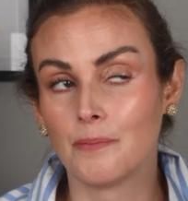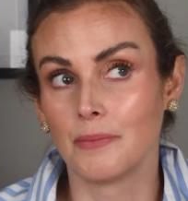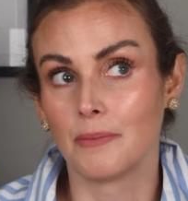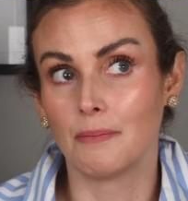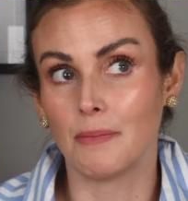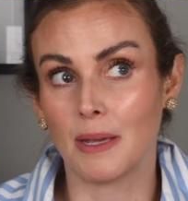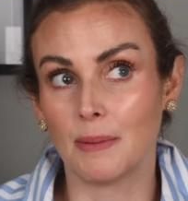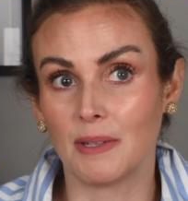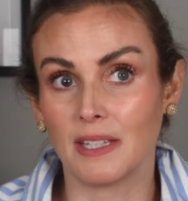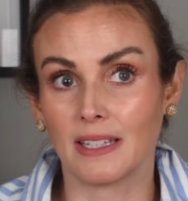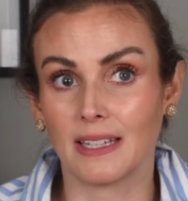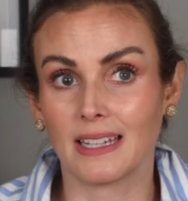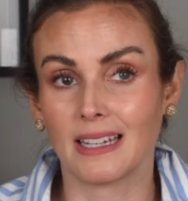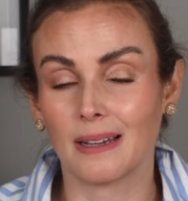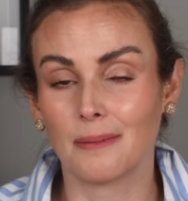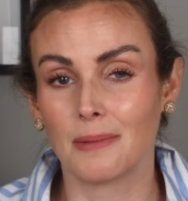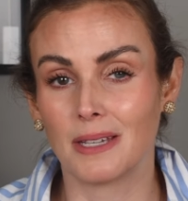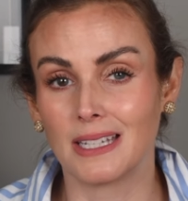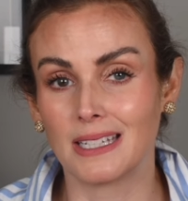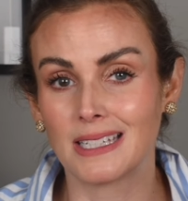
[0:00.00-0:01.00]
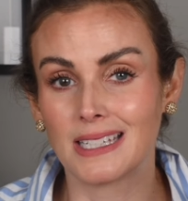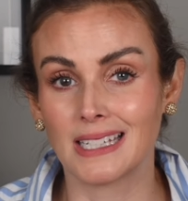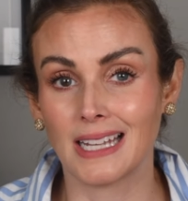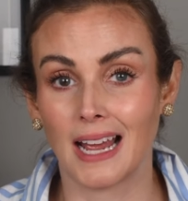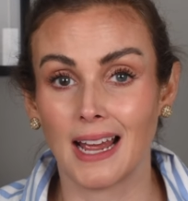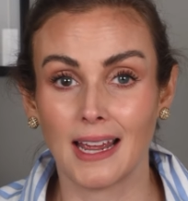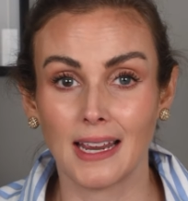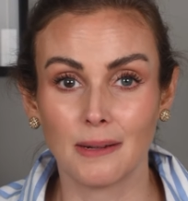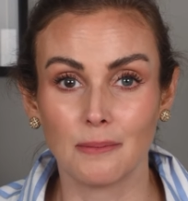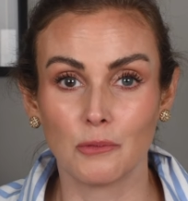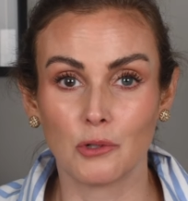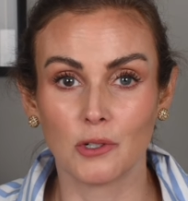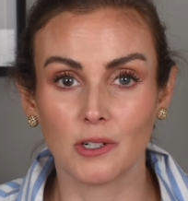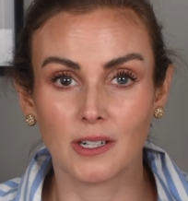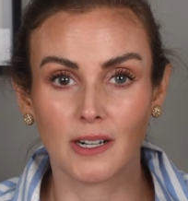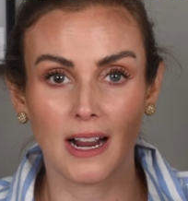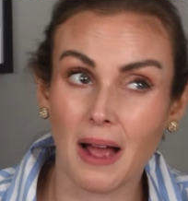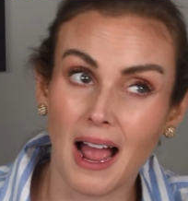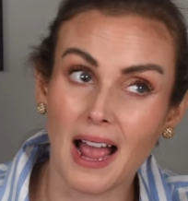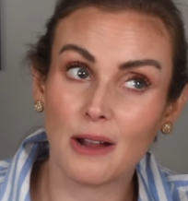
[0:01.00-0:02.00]
maybe like I'm inside
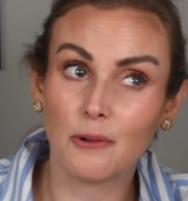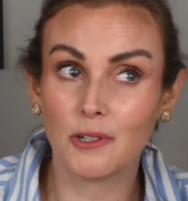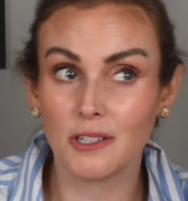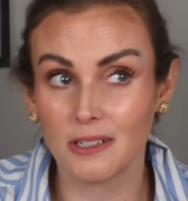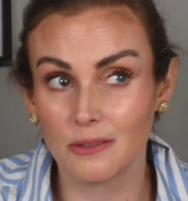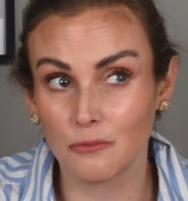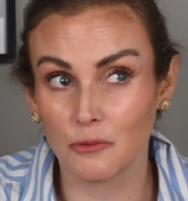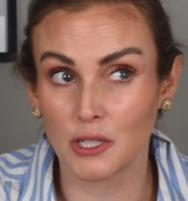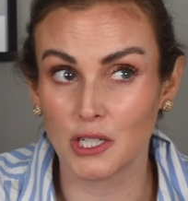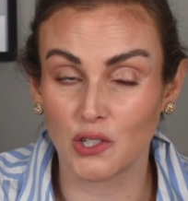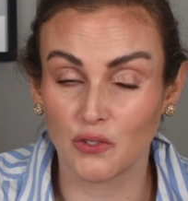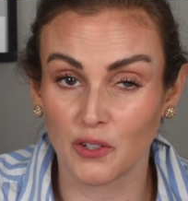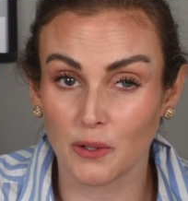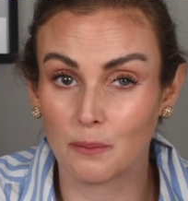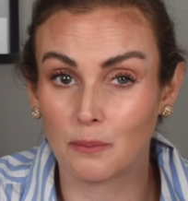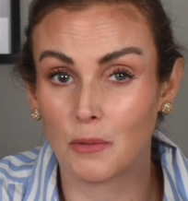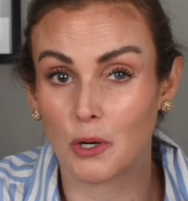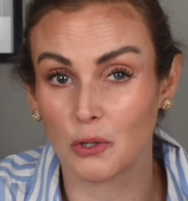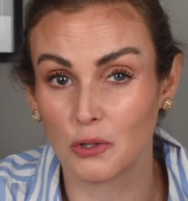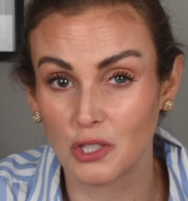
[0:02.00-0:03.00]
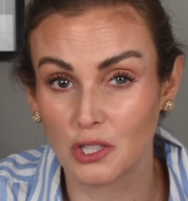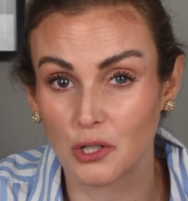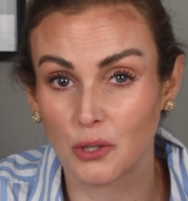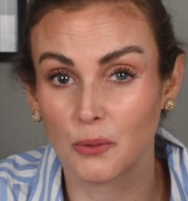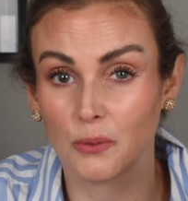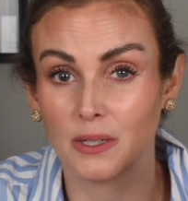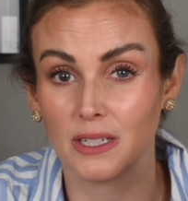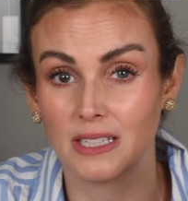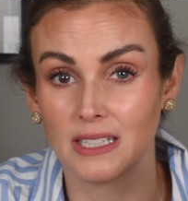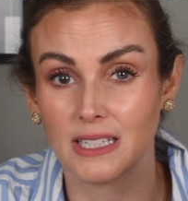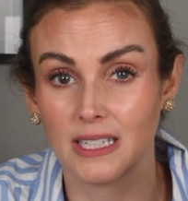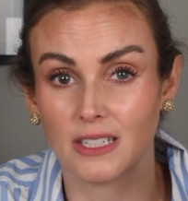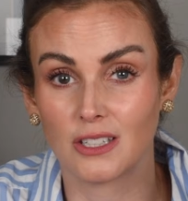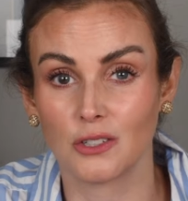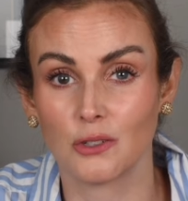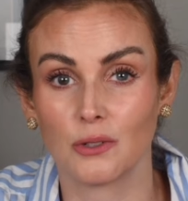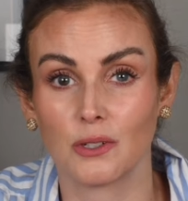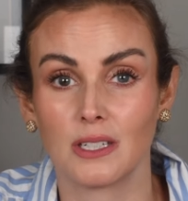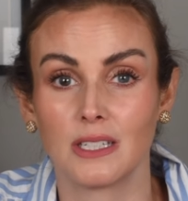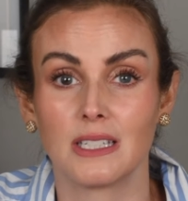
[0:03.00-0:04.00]
more, I wouldn't reach for most Korean
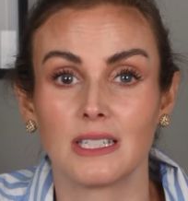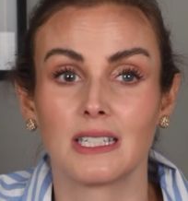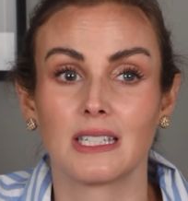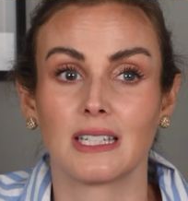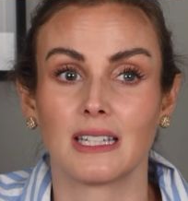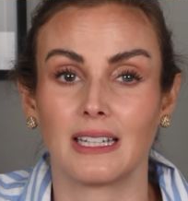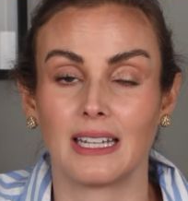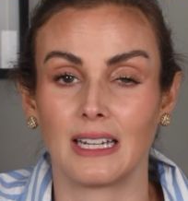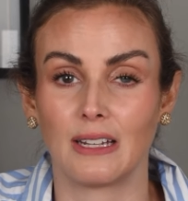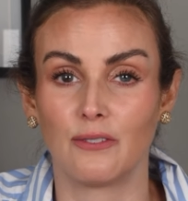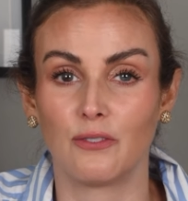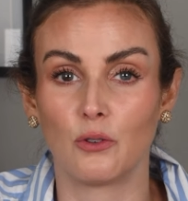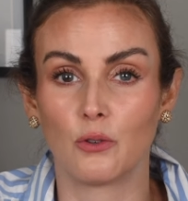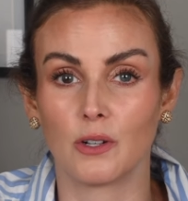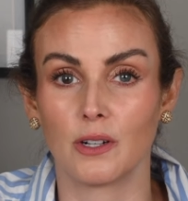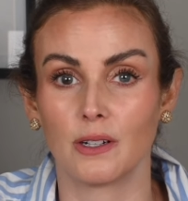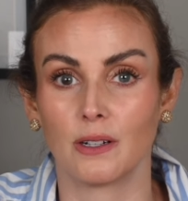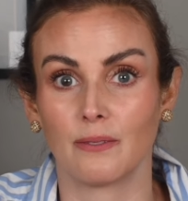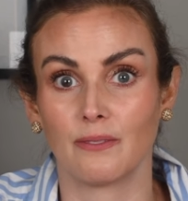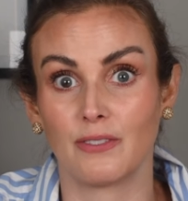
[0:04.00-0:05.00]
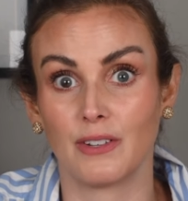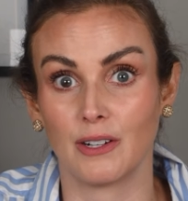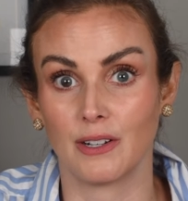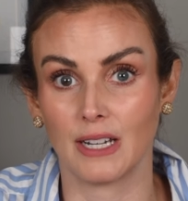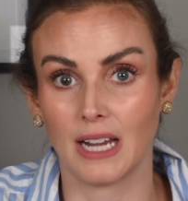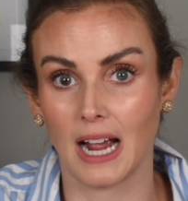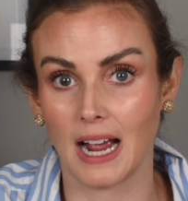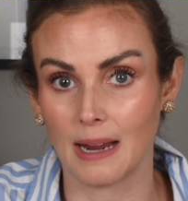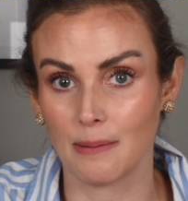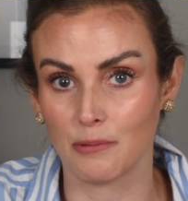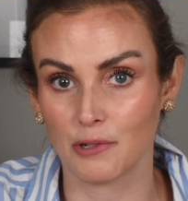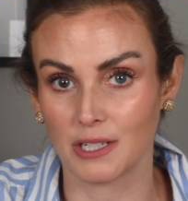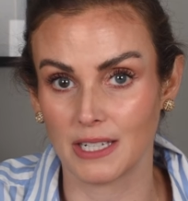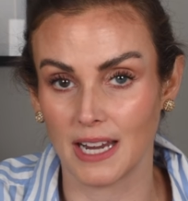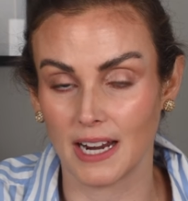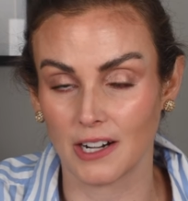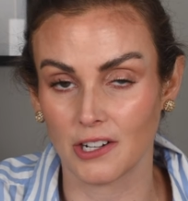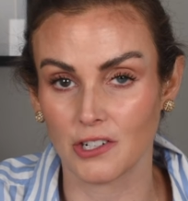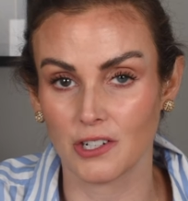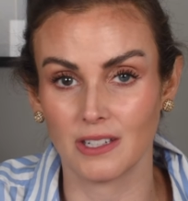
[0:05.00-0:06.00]
sunscreens like for very high
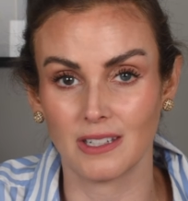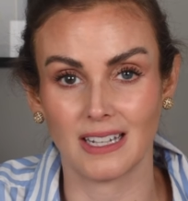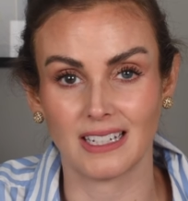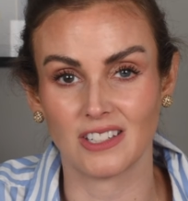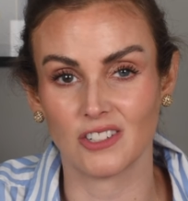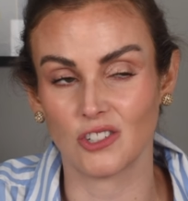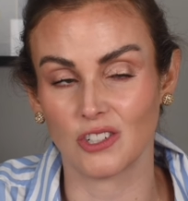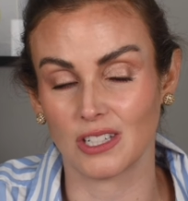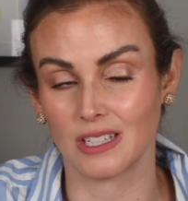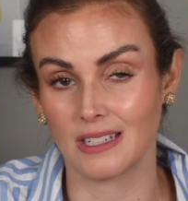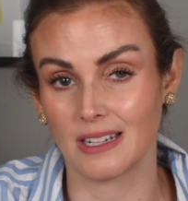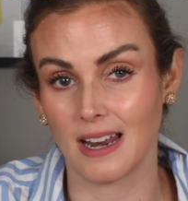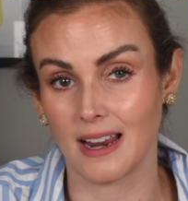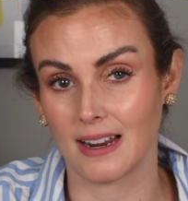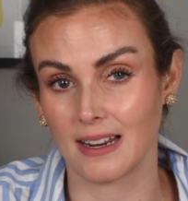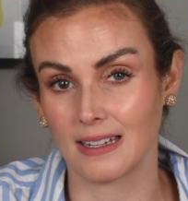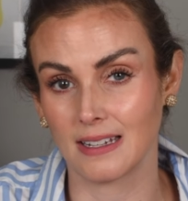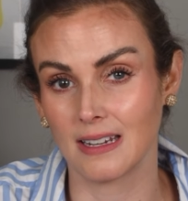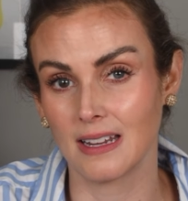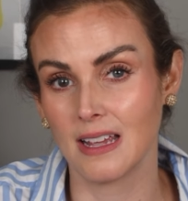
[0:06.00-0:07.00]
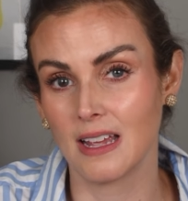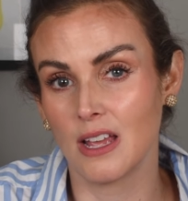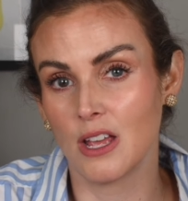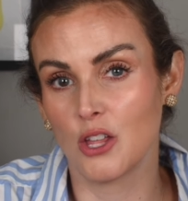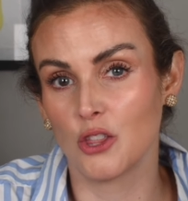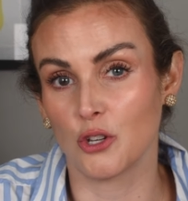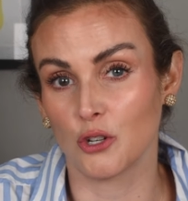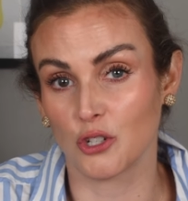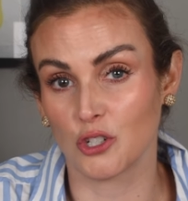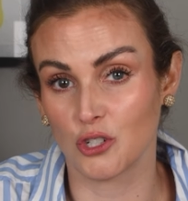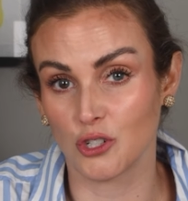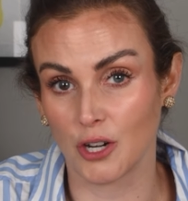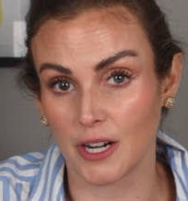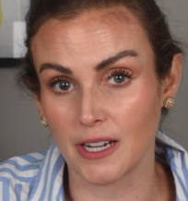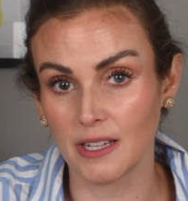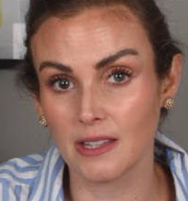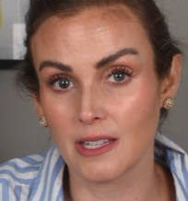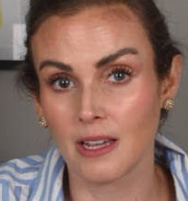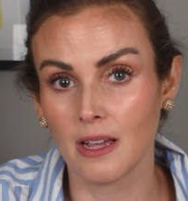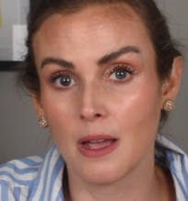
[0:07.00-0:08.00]
protection. That's just not their
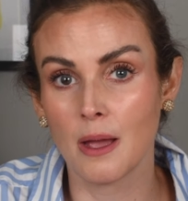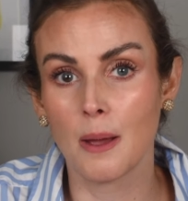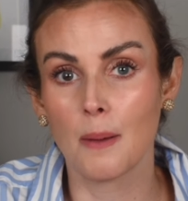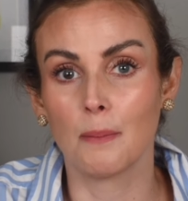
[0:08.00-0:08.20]
strength.